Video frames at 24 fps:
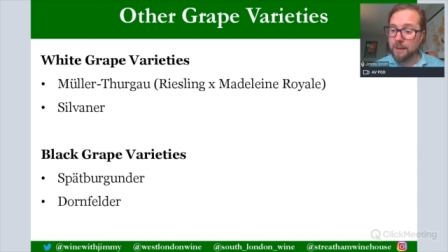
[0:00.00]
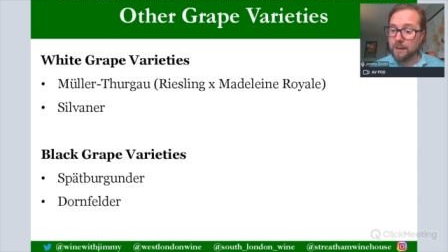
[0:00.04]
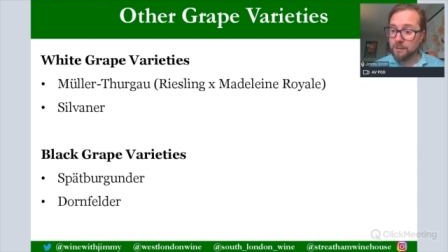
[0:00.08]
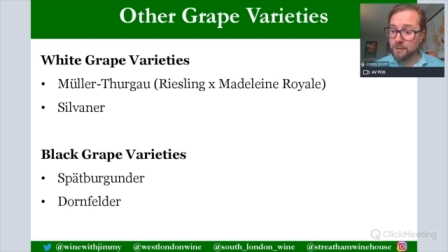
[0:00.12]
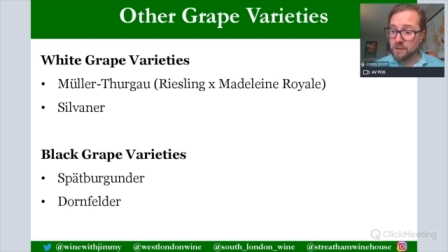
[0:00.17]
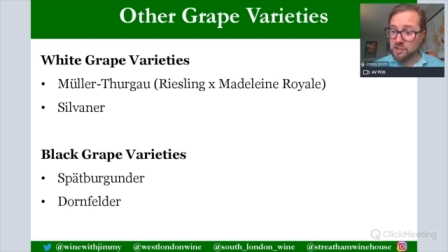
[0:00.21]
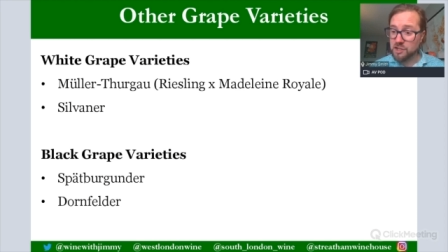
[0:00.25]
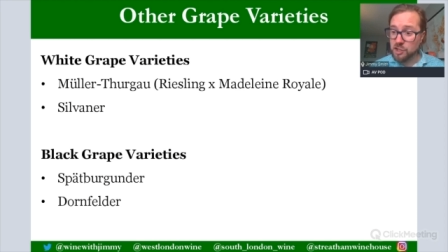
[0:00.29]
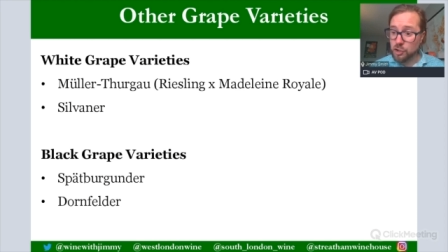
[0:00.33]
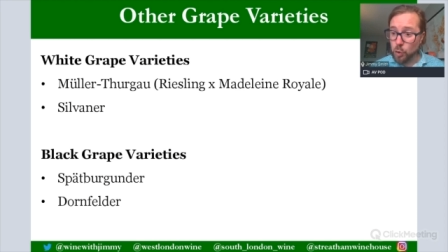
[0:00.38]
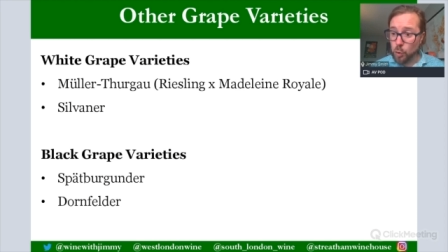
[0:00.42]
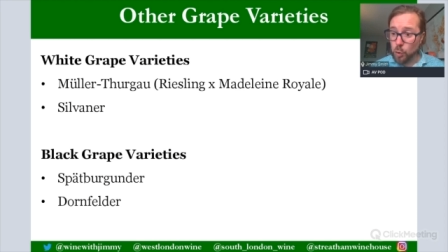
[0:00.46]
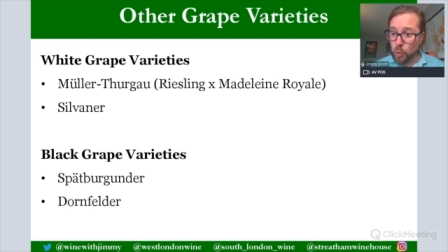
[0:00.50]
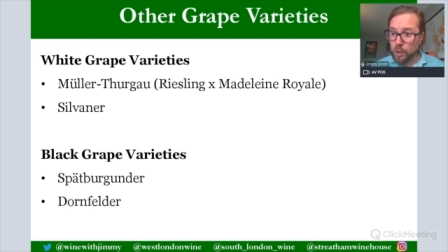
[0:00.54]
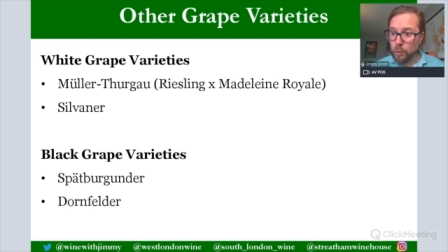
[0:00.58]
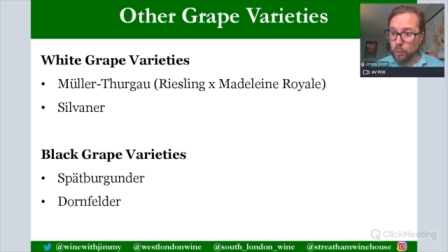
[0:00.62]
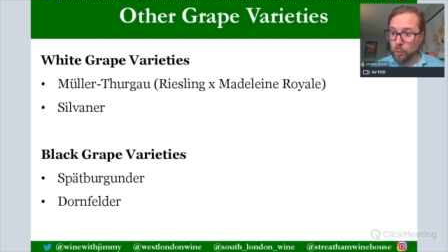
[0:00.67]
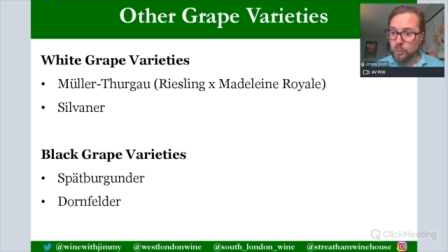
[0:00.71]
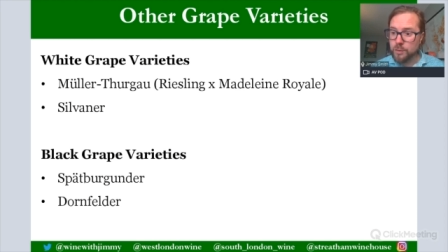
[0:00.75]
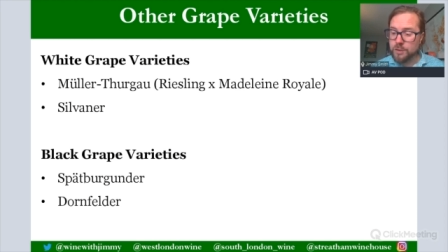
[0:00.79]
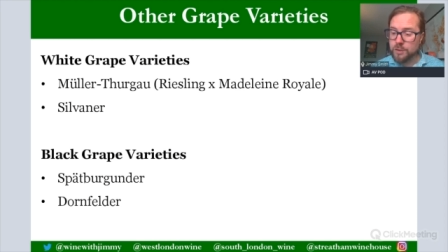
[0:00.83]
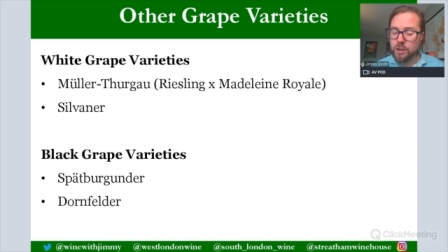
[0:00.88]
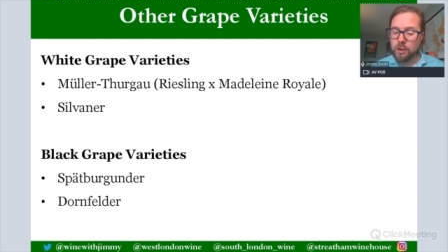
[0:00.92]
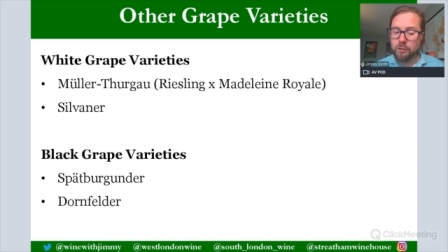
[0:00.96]
in the
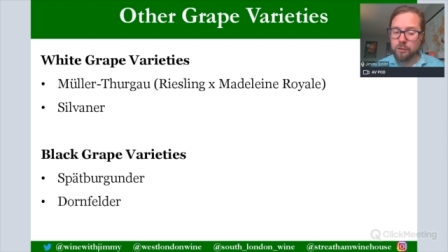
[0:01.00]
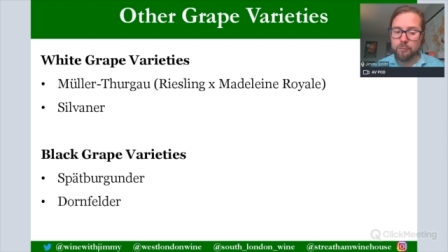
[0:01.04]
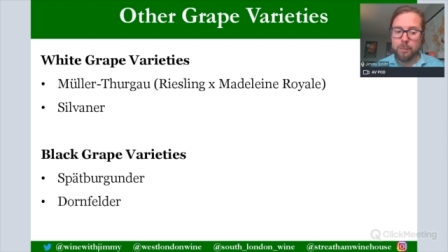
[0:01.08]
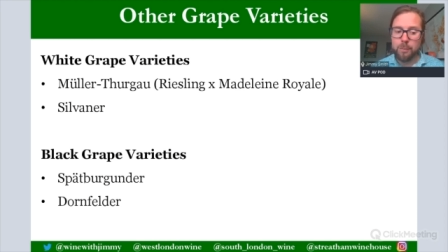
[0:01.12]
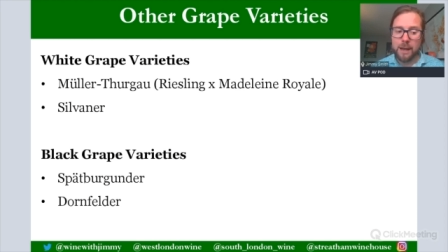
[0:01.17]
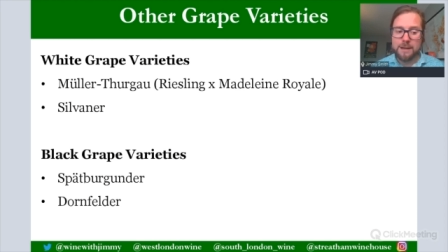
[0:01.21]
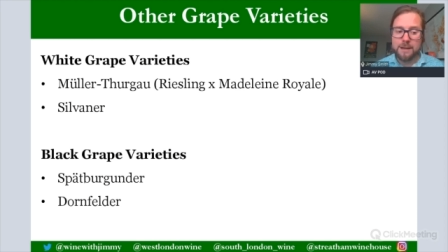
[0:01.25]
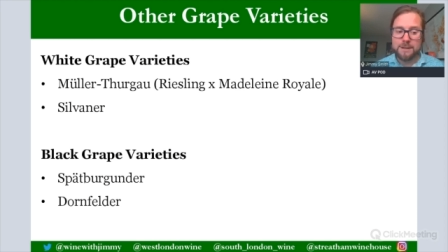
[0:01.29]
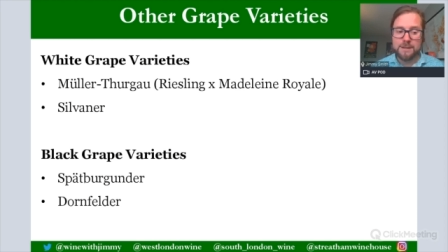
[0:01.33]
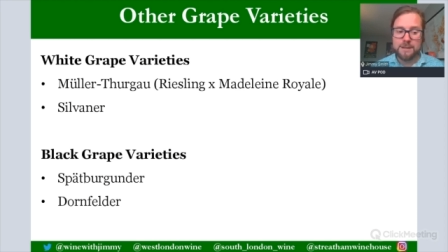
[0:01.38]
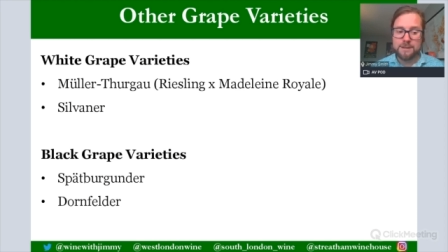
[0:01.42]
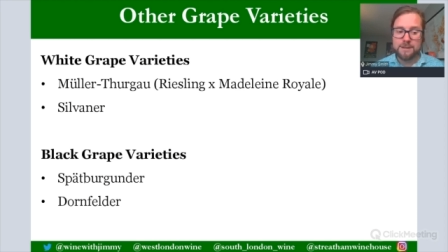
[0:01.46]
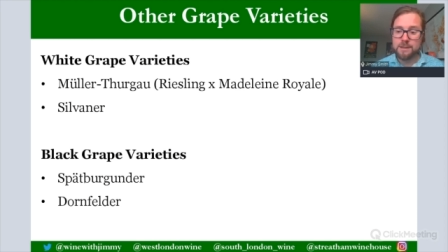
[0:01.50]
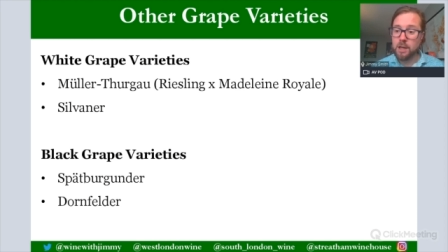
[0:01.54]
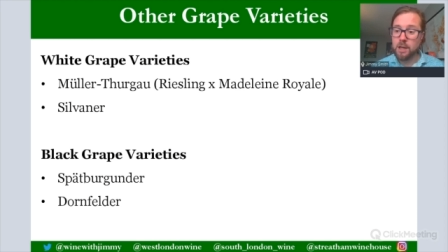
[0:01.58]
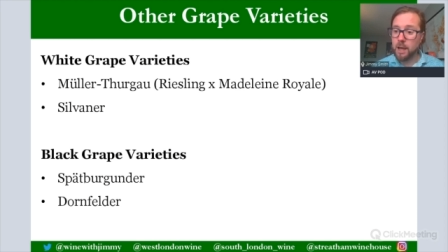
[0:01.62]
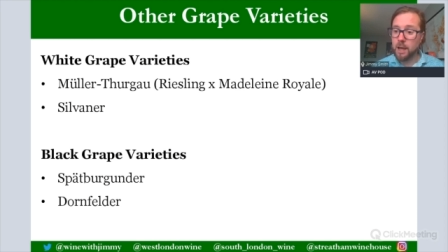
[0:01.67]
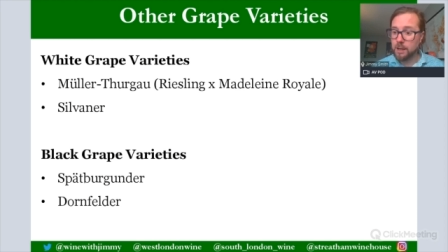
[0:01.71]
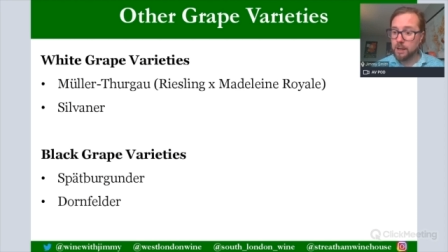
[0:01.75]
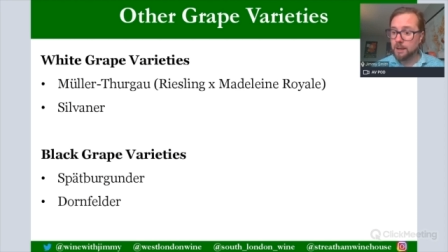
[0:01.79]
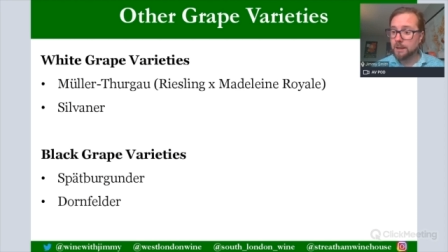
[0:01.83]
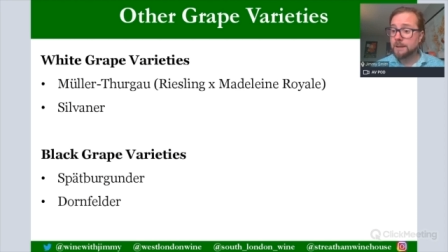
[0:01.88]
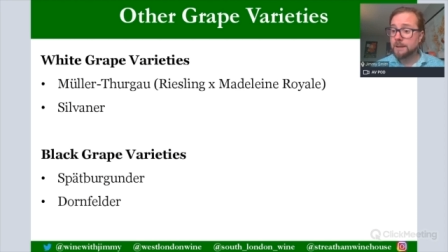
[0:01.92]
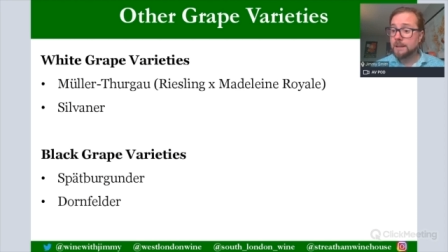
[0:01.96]
soils of places
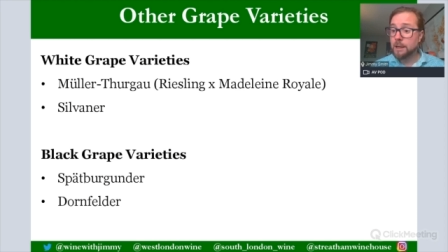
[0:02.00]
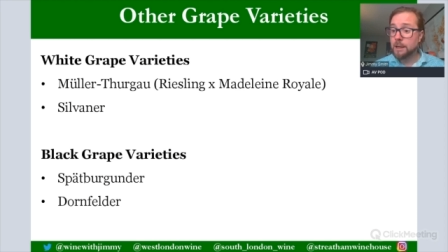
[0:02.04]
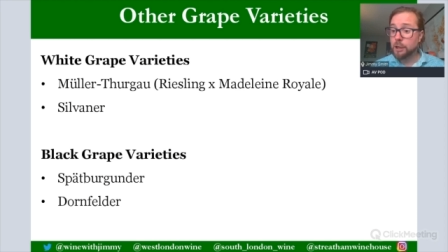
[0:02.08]
like